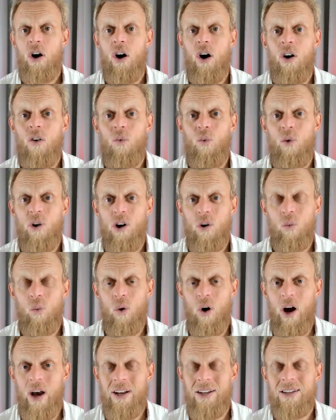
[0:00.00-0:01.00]
of
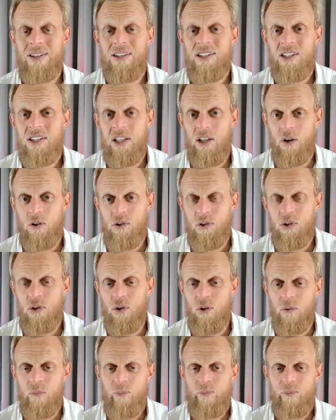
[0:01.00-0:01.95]
worldwide CO2.